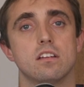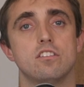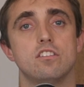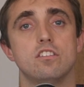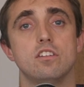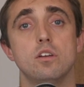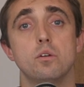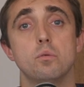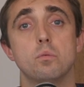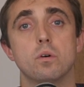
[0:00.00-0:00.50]

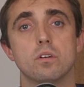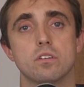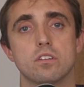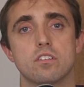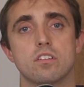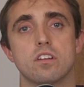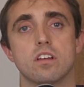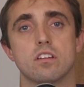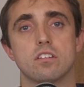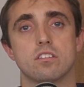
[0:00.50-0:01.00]
Do you
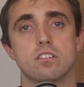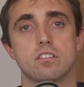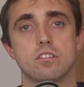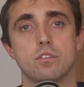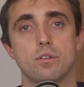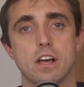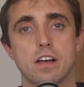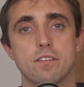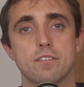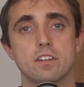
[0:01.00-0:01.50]
want us
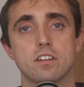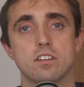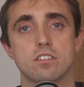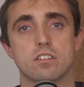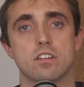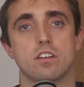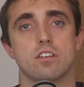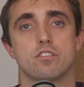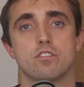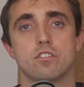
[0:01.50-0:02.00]
to have a
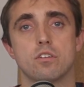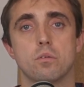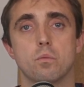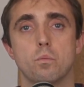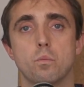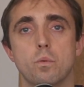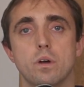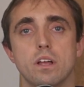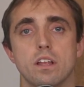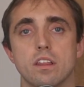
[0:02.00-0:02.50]
discussion
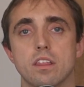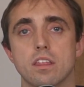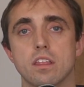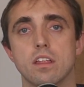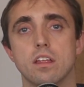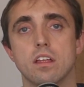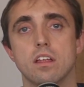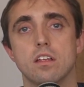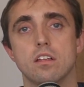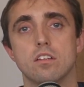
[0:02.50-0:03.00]
with
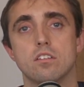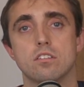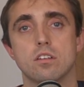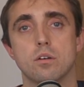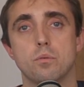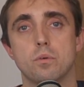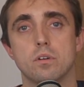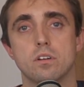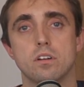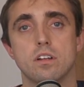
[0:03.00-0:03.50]

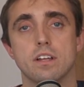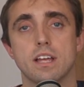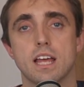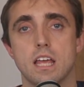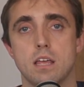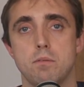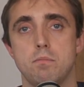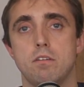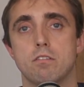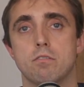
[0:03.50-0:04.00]
someone like
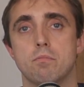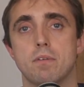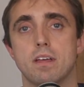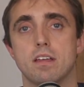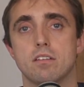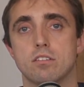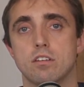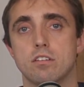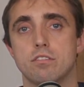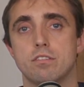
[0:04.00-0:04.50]
Amy from
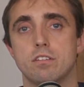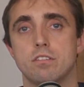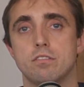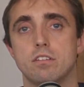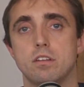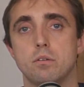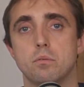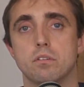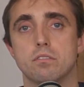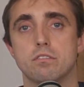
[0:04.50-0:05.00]

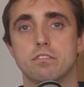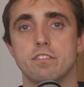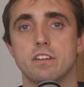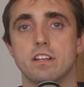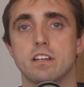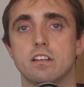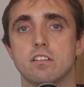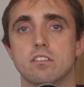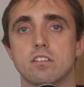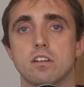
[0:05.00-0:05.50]
SO51
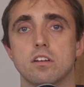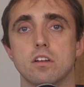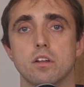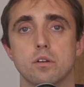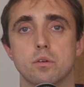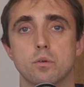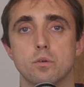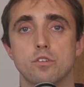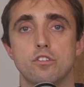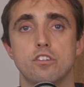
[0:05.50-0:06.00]
Fitness, a
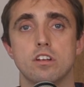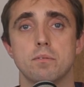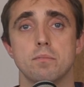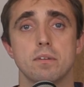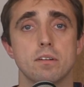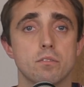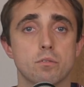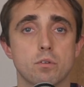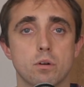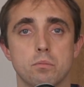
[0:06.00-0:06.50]
local gym
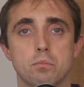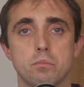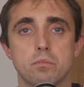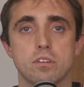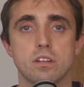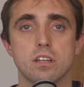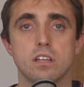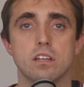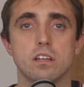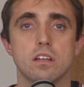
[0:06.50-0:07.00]
in
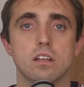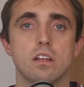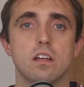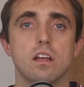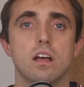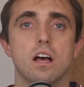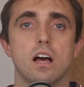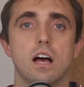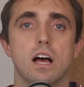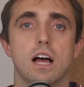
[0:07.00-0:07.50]
Romsey,
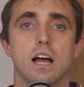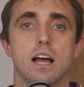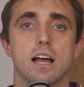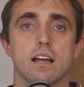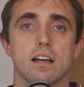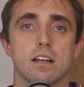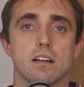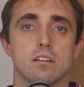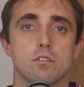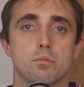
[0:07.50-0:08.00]

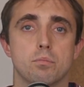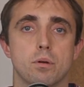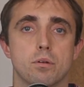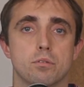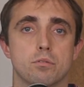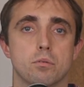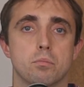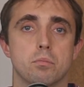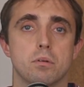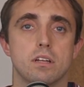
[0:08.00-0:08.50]
and
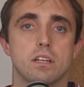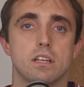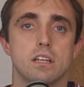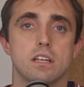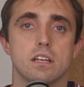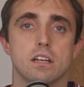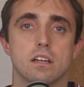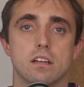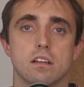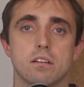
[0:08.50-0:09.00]

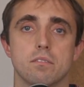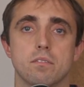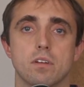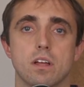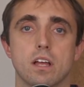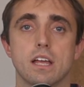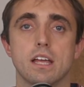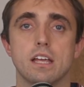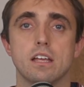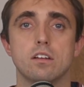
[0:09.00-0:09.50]
possibly
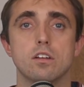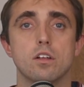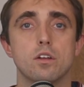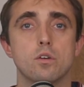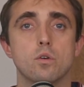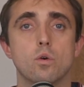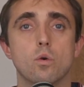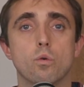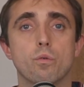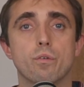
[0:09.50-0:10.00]
a local